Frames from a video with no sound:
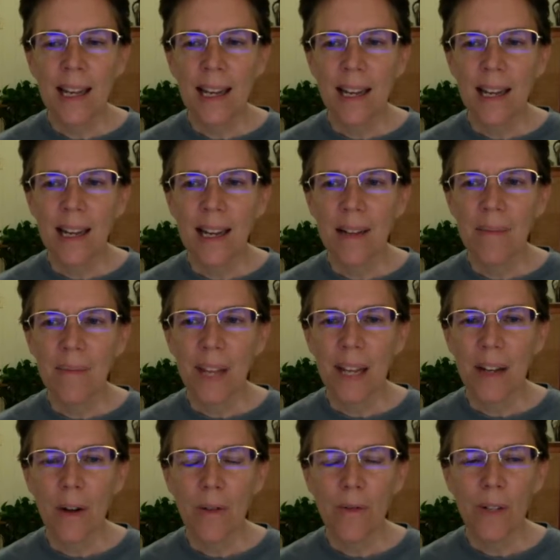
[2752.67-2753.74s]

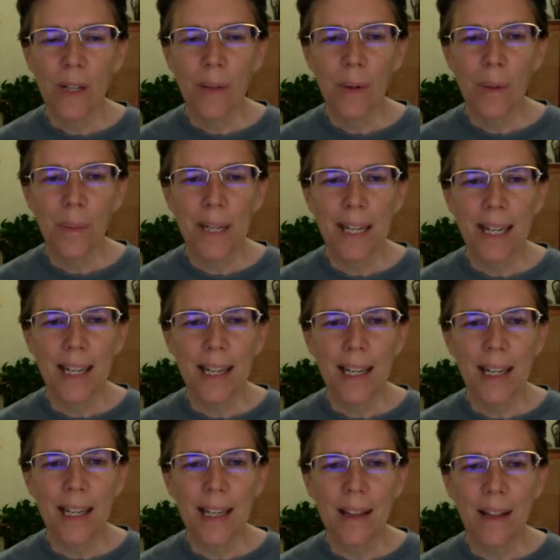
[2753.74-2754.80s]
And hopefully we'll be
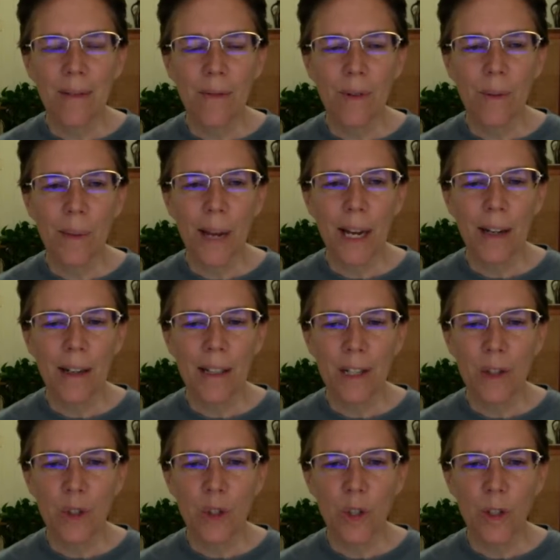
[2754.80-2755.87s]
getting them from Aaron
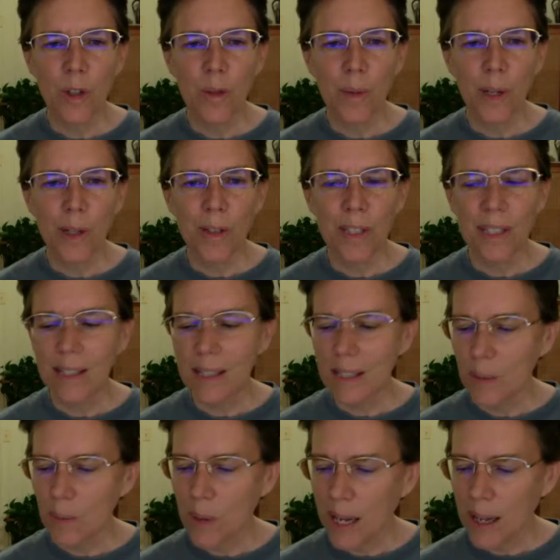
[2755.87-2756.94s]
and Jude posted
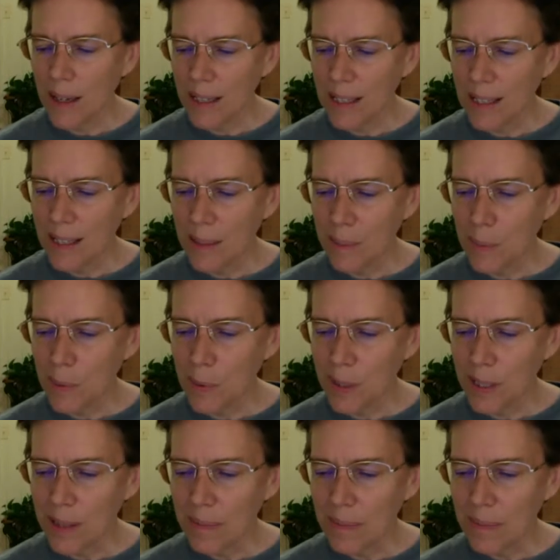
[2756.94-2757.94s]
as well at some point.